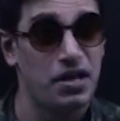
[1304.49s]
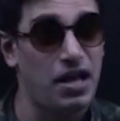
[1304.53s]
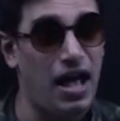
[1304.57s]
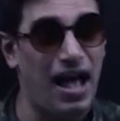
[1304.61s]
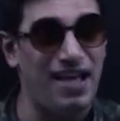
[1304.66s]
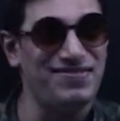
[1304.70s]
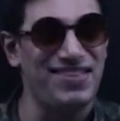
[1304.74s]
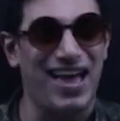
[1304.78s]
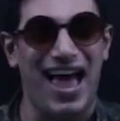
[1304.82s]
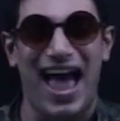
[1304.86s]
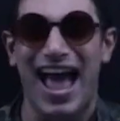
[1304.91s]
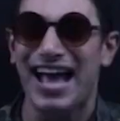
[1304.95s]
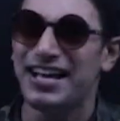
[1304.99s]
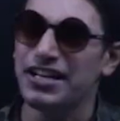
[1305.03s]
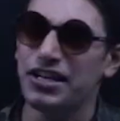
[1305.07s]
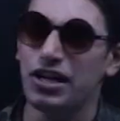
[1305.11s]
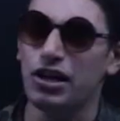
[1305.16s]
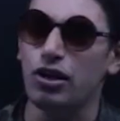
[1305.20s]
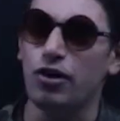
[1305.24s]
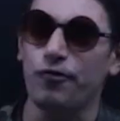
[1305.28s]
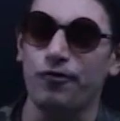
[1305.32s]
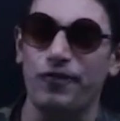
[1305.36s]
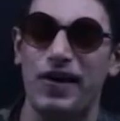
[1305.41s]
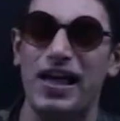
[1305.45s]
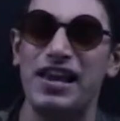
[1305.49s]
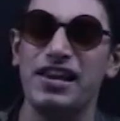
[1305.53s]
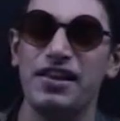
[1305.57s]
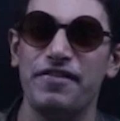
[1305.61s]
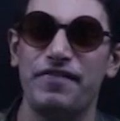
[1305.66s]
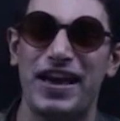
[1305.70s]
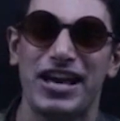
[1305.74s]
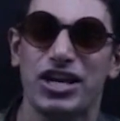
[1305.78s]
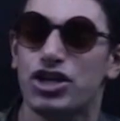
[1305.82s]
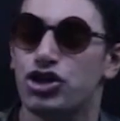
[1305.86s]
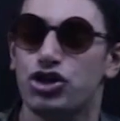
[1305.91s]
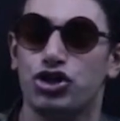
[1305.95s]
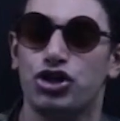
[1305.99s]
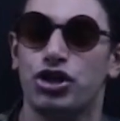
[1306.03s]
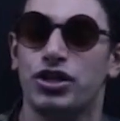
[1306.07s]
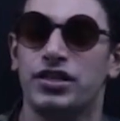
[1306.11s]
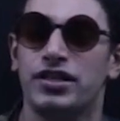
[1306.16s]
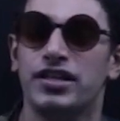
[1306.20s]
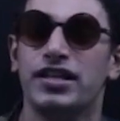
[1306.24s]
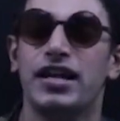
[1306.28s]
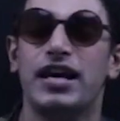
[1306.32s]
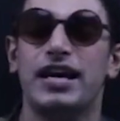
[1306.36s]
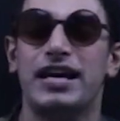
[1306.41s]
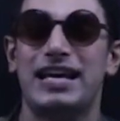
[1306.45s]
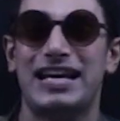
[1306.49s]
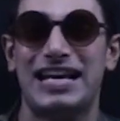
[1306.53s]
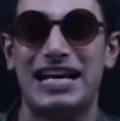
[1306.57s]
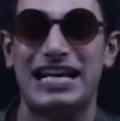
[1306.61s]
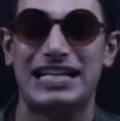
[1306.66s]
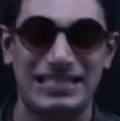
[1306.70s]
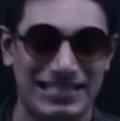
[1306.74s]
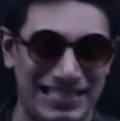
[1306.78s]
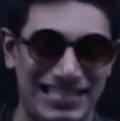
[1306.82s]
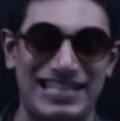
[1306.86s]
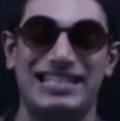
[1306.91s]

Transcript: and the angle of elevation is